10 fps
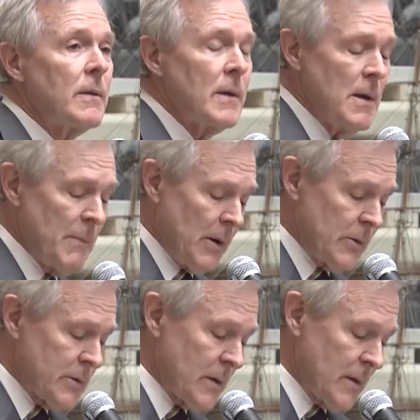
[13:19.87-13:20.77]
the
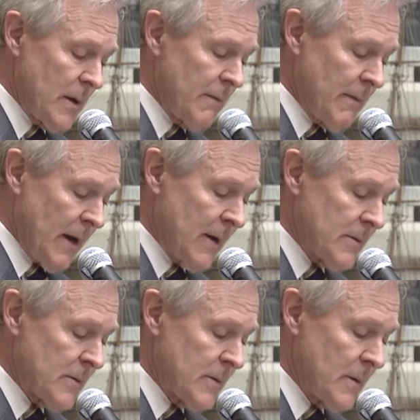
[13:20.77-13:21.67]
most
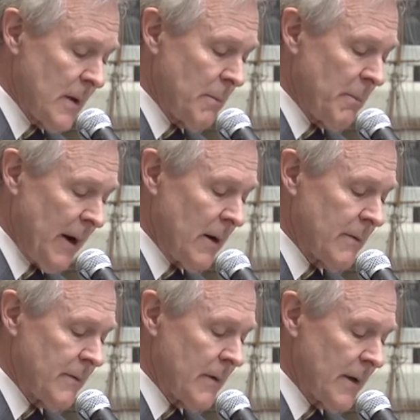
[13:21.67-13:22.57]
advanced and
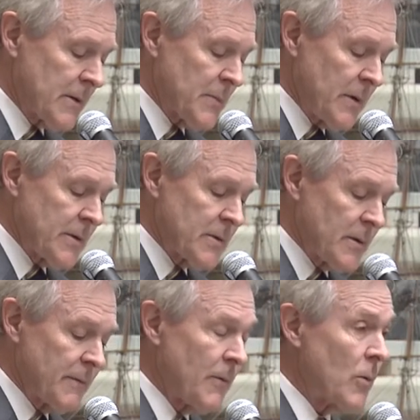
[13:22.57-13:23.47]
powerful
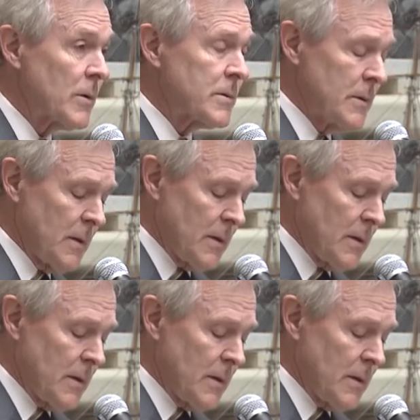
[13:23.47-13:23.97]
expeditionary force